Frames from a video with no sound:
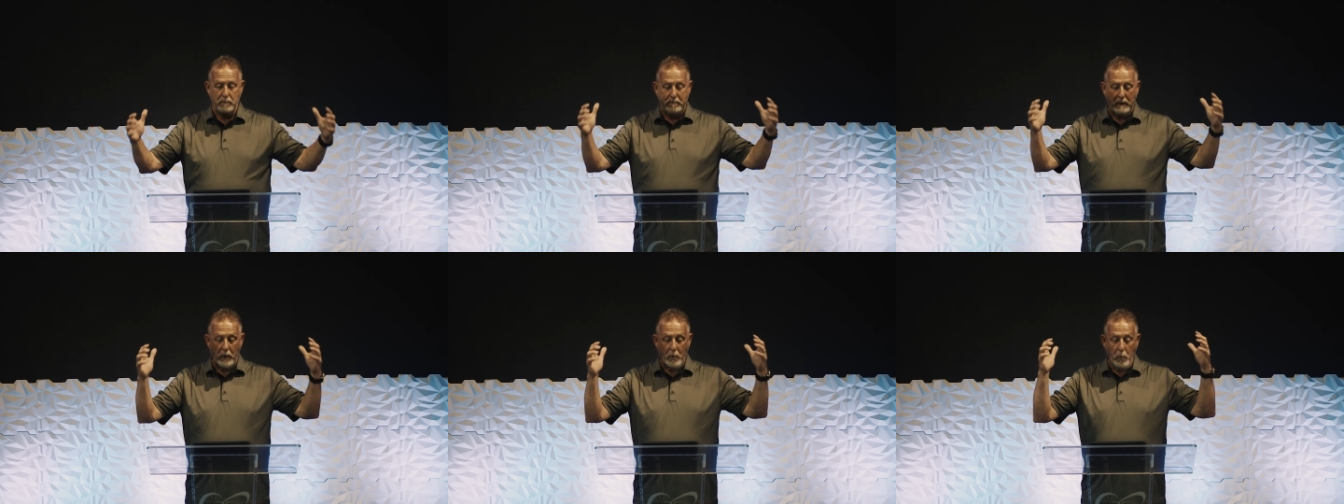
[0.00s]

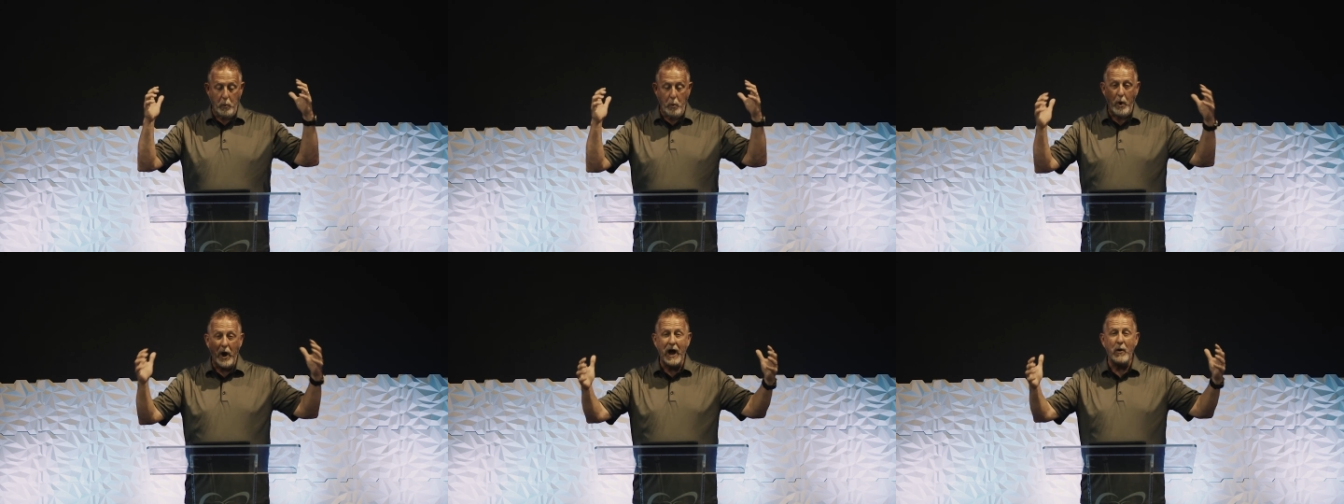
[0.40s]
But
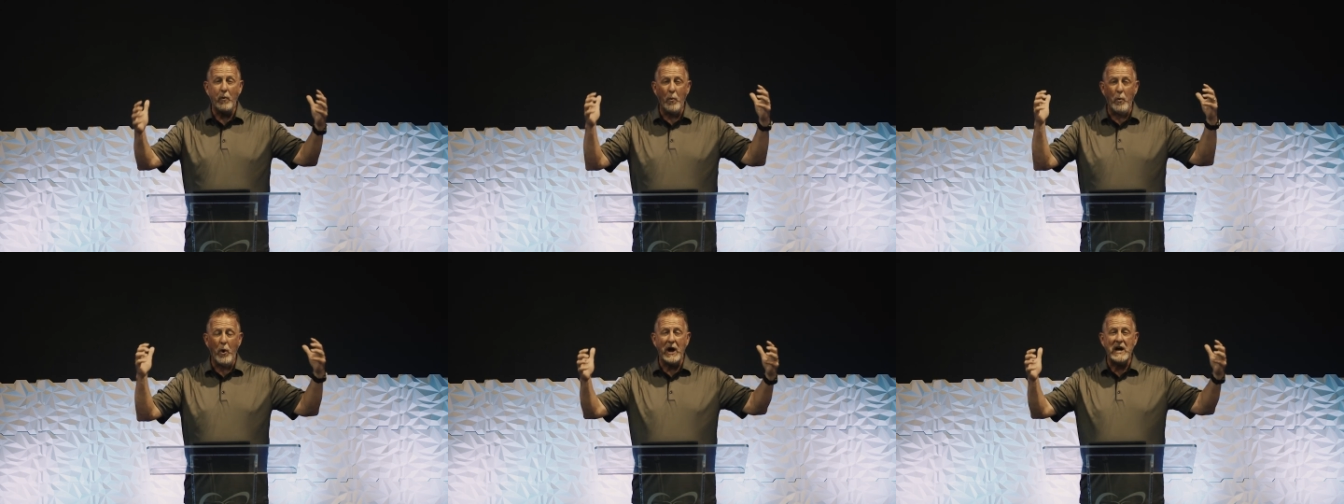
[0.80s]

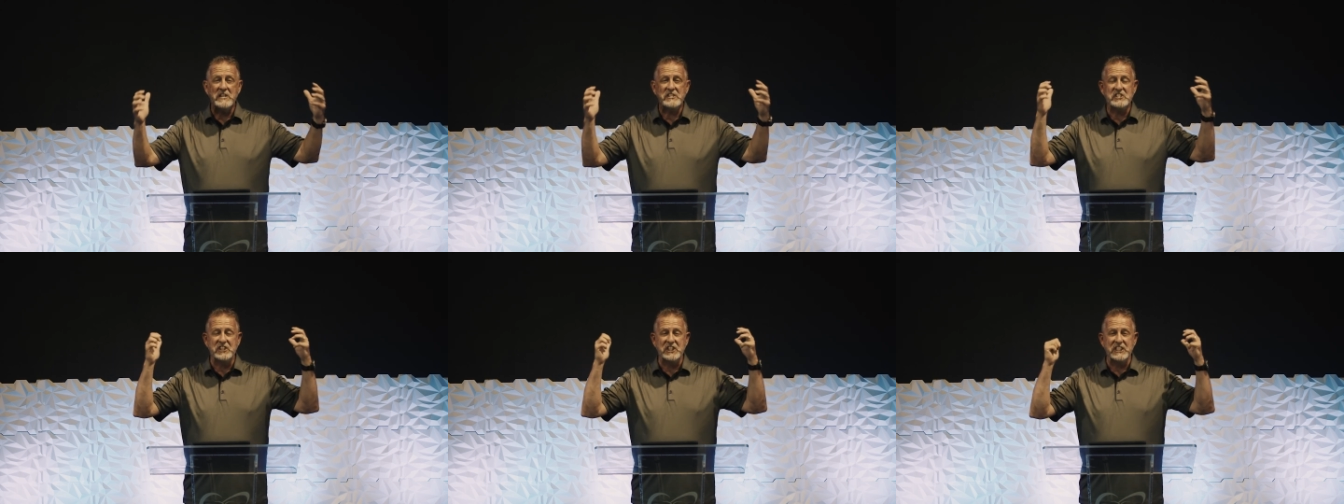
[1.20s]
what
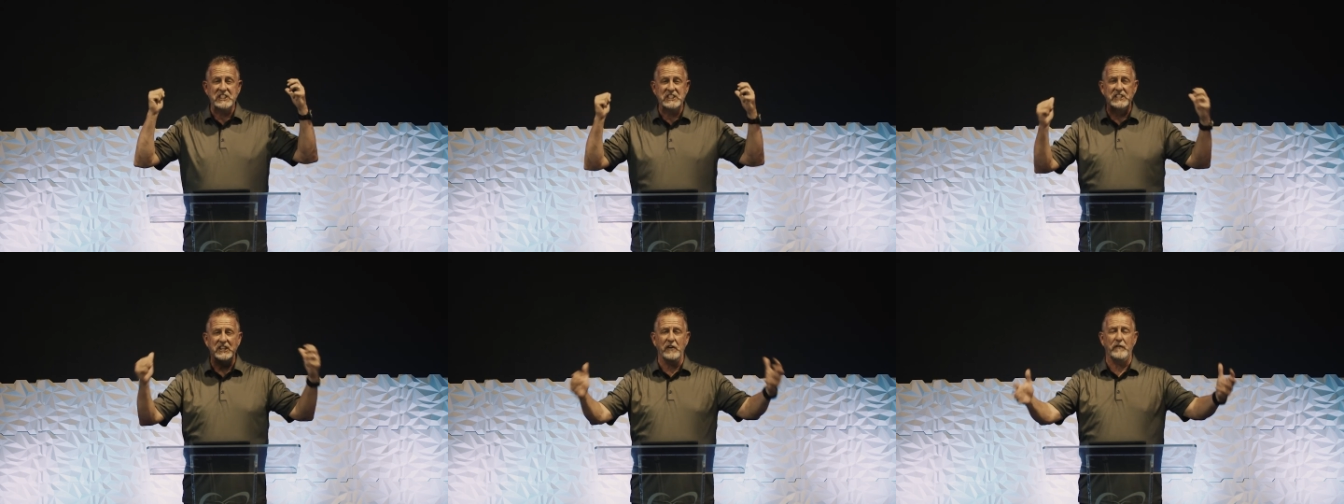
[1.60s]
was the
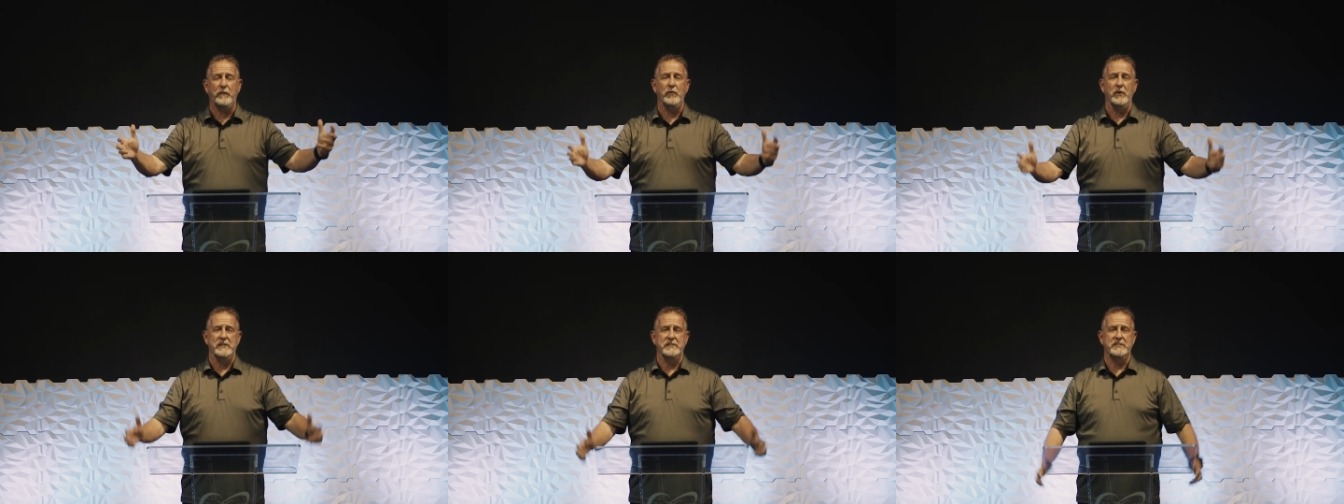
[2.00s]

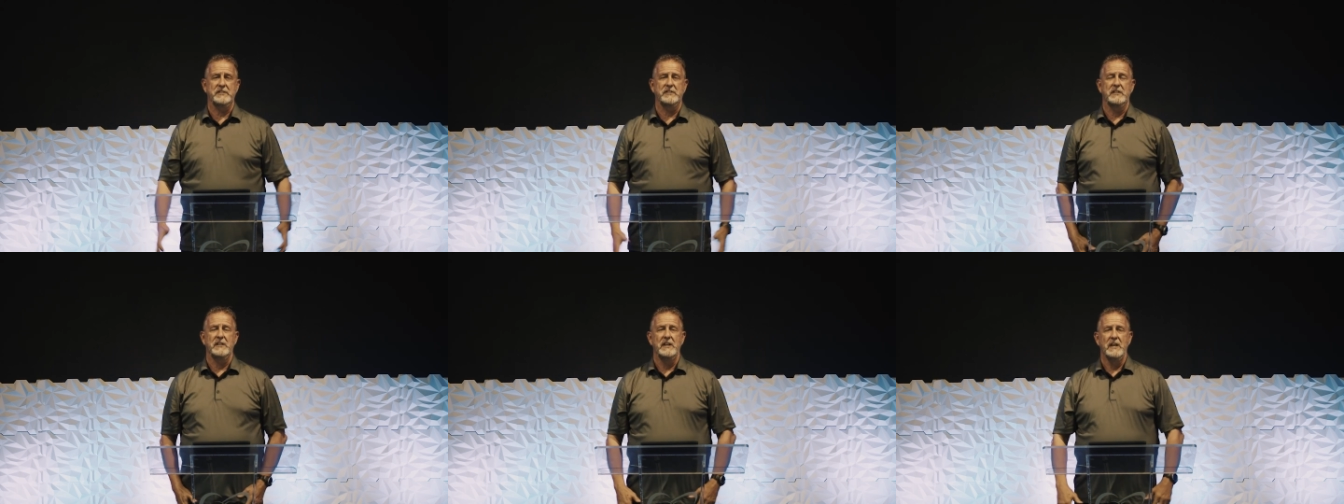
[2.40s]

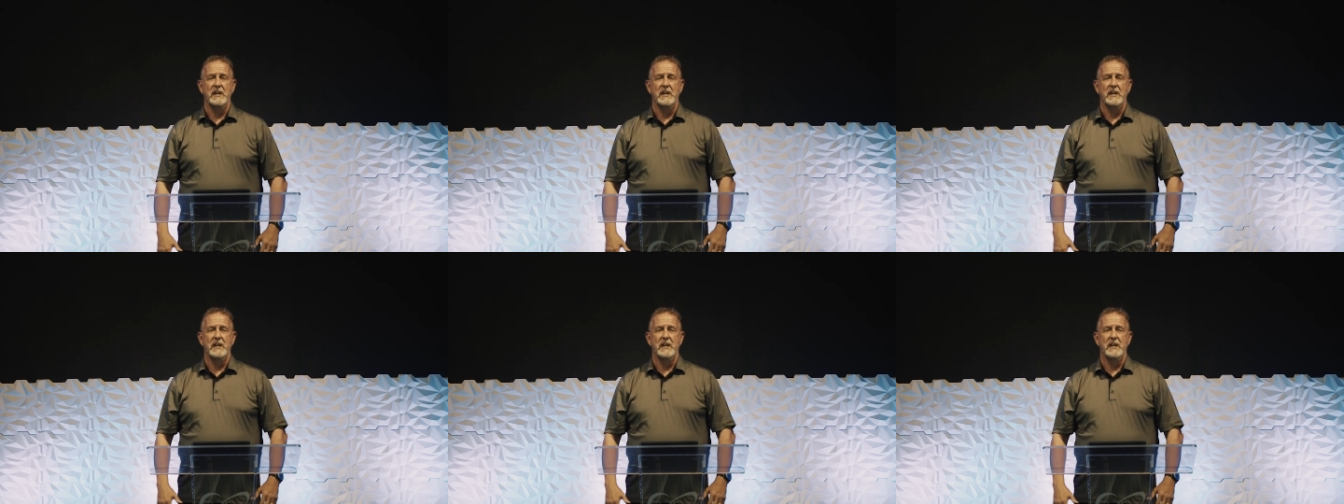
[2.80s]
difference?